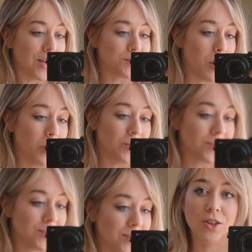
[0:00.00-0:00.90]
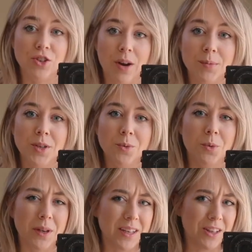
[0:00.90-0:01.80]
exposed. The straps are
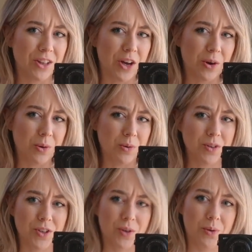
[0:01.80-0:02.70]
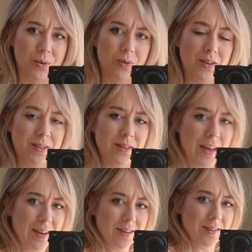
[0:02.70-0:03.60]
really low too,
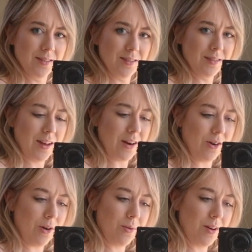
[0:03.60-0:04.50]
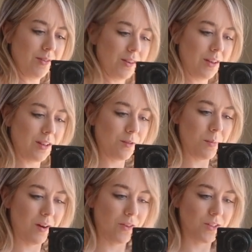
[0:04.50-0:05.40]
like I don't know. I feel like it's
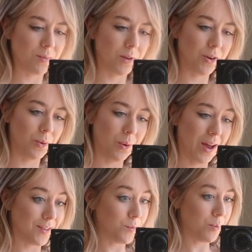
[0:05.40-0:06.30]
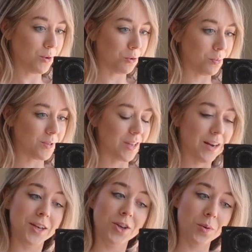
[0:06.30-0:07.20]
made for someone who has boobs, and
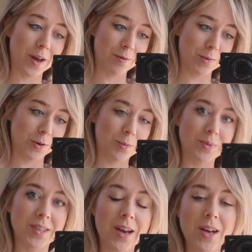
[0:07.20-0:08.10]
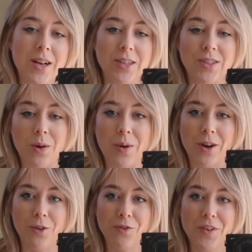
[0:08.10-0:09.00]
I don't have boobs. So I
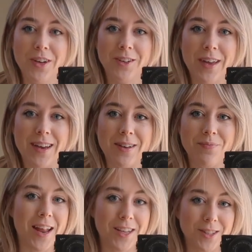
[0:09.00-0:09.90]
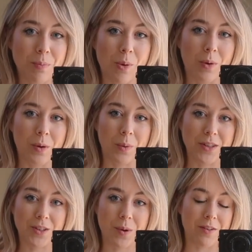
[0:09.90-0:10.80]
don't feel like any support
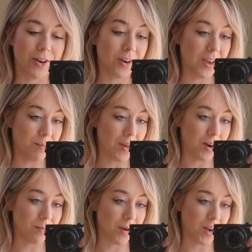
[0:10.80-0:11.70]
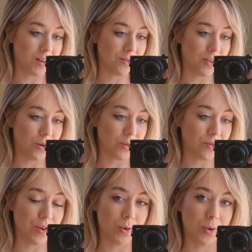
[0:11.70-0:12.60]
whatsoever. Keep that in mind for those
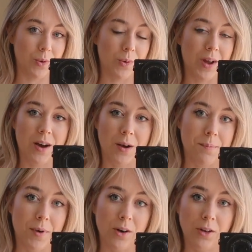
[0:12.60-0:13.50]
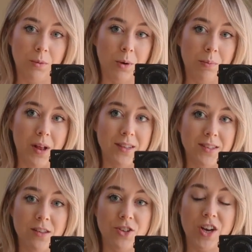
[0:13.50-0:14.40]
of you who are a little more
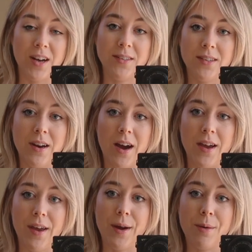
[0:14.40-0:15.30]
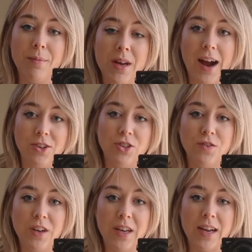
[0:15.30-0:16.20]
blessed in the chest than I am. I just
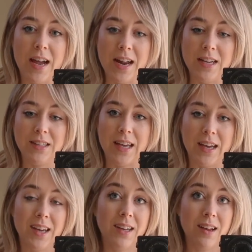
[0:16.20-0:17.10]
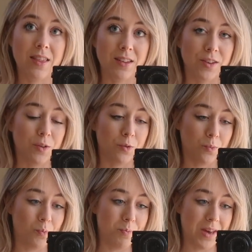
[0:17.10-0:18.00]
feel like at any second, and this
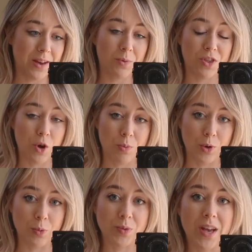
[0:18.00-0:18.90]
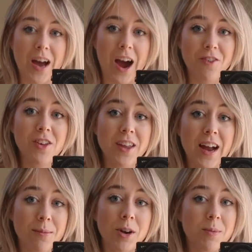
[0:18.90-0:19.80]
is me with no boobs, I feel like
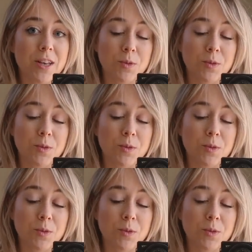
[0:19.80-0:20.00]
I'm gonna be